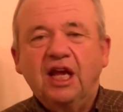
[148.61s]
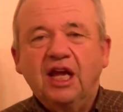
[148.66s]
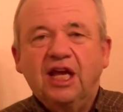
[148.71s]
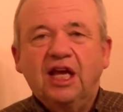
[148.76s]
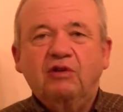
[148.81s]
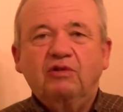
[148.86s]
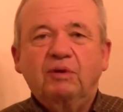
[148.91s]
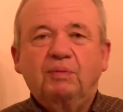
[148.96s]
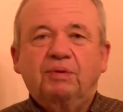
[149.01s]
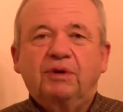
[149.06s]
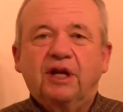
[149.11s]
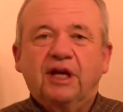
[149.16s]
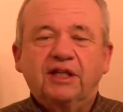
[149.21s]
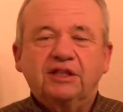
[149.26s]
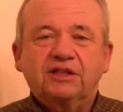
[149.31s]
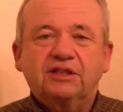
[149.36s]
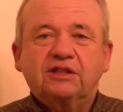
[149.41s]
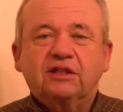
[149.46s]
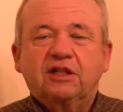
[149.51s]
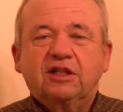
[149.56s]
he
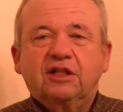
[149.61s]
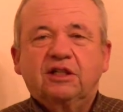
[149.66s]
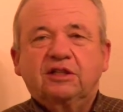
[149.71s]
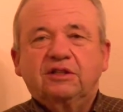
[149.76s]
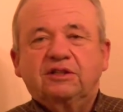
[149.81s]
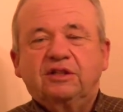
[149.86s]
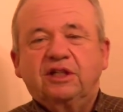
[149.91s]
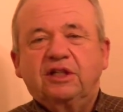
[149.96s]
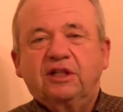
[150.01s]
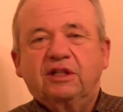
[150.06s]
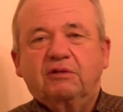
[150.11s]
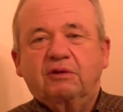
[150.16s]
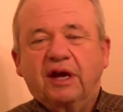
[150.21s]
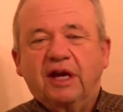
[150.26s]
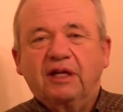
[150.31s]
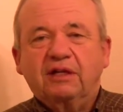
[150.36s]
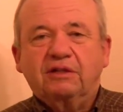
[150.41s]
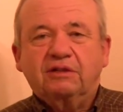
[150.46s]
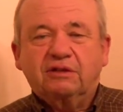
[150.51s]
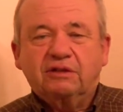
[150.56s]
replaced the
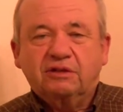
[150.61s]
great